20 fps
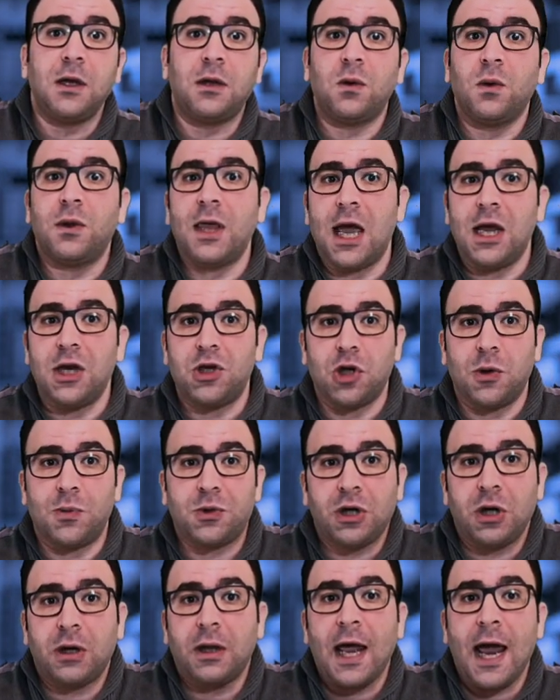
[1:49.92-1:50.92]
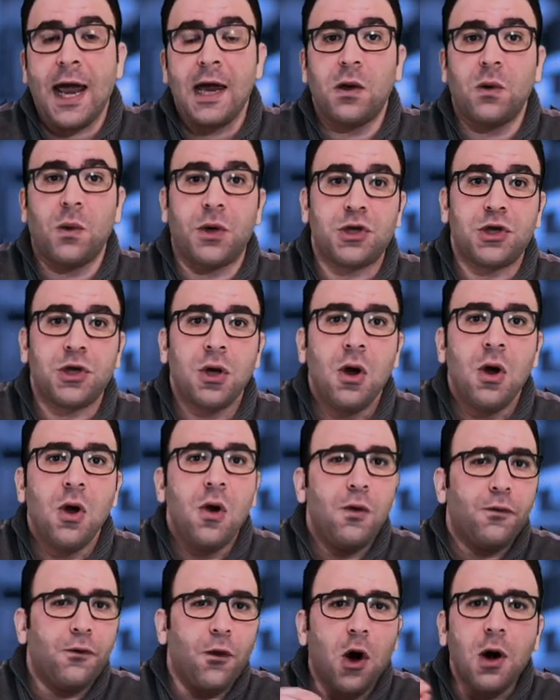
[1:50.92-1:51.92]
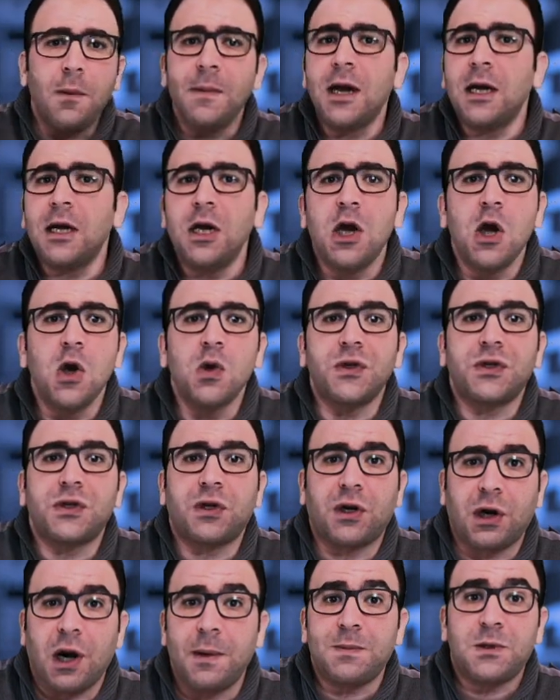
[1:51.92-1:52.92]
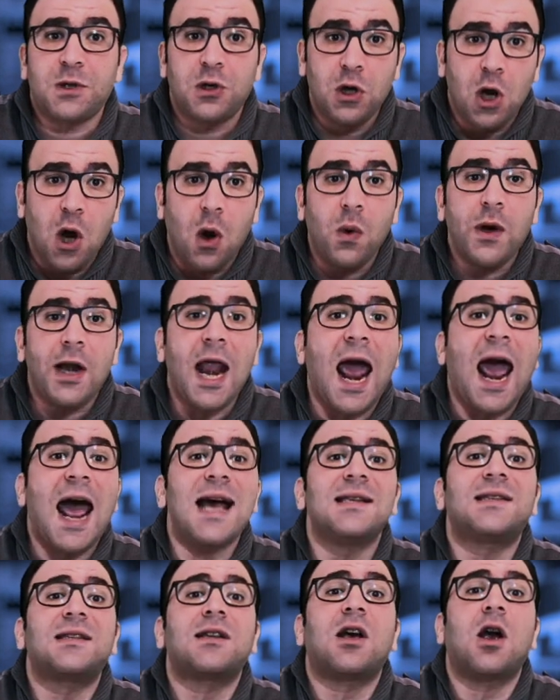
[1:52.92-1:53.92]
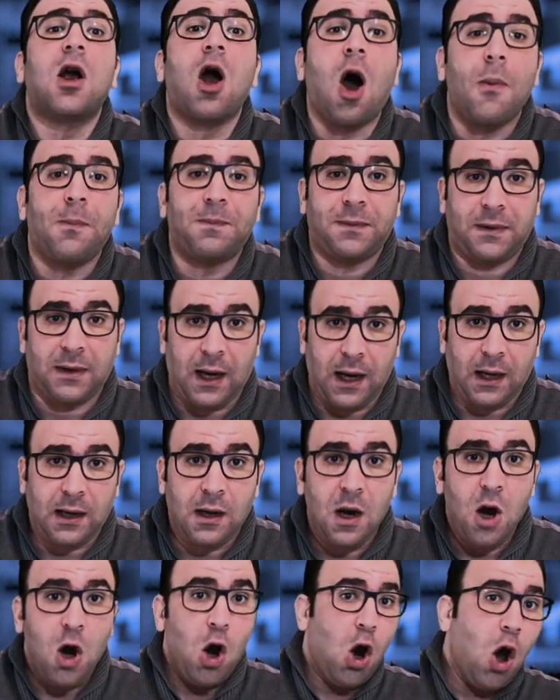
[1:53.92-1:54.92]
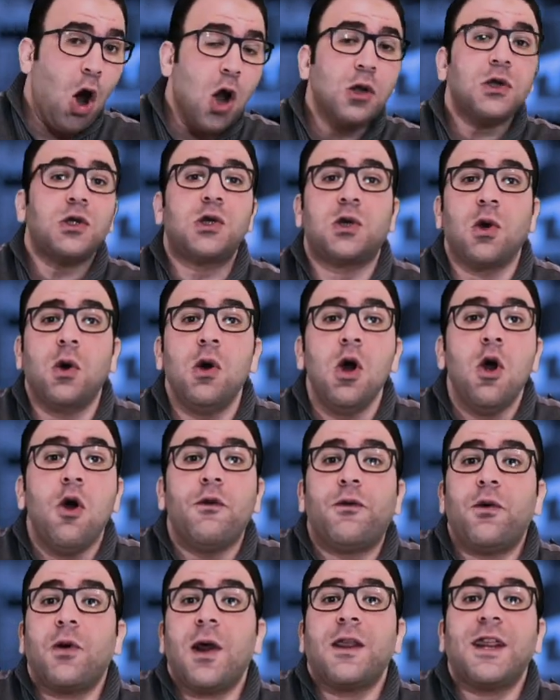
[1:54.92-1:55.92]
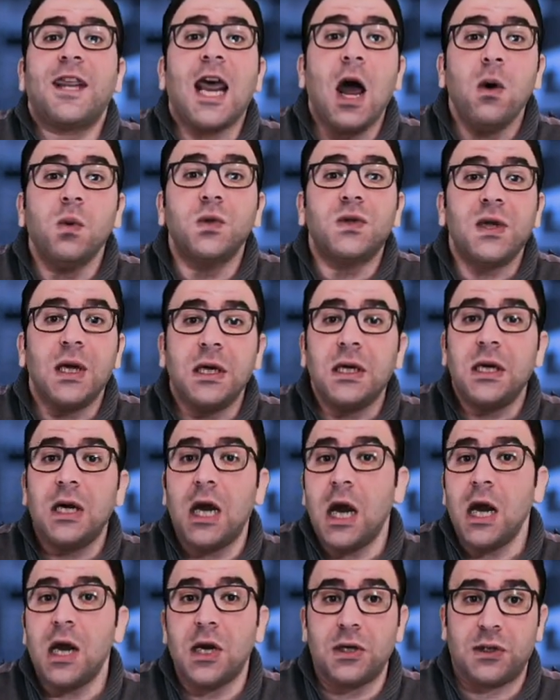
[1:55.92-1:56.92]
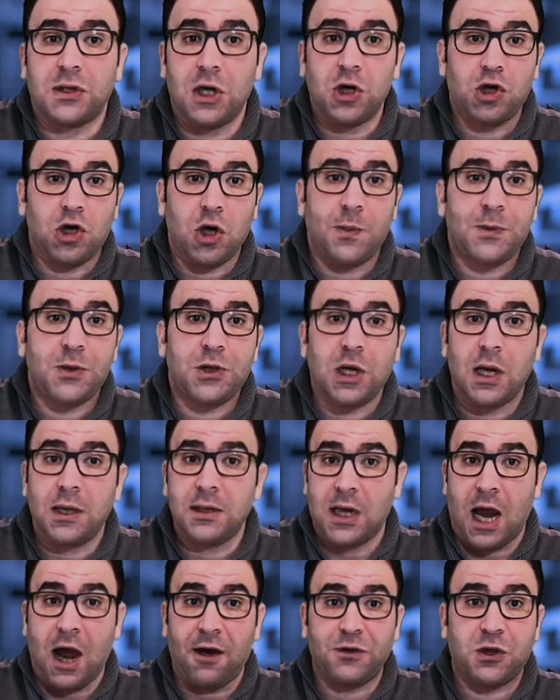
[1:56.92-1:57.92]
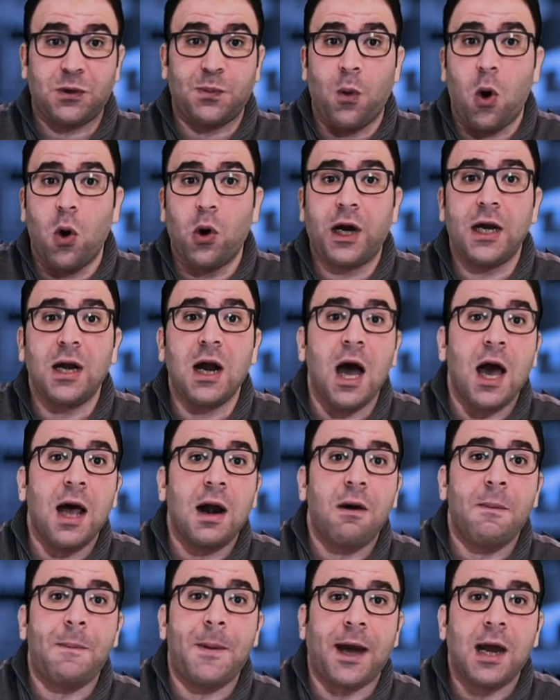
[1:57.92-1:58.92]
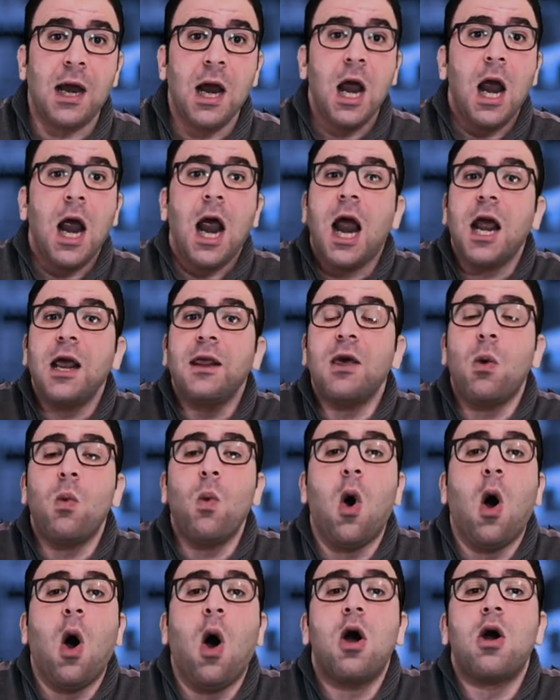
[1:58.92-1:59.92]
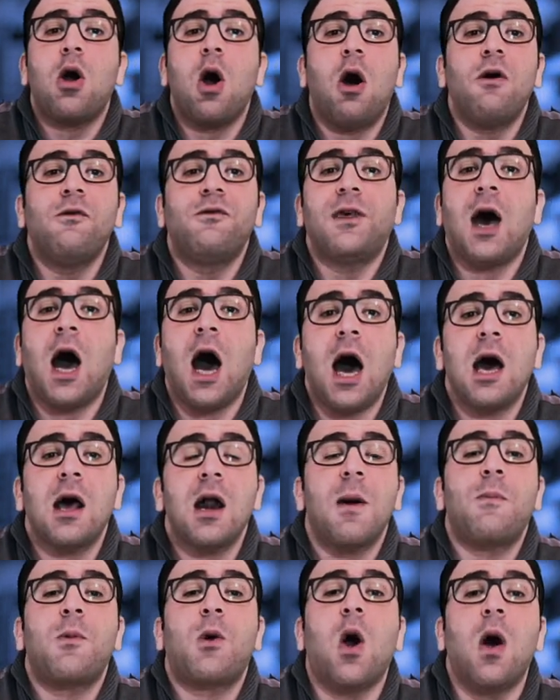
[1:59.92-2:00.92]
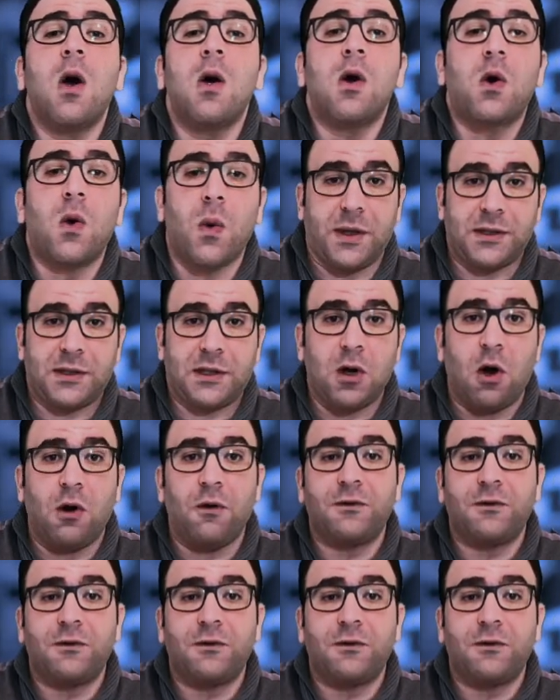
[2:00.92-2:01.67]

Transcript: to the Egyptian language, forming new scripts known as Coptic. Also, for 1,000 years, Egyptians have spoken Arabic in the wake of the Arab conquest of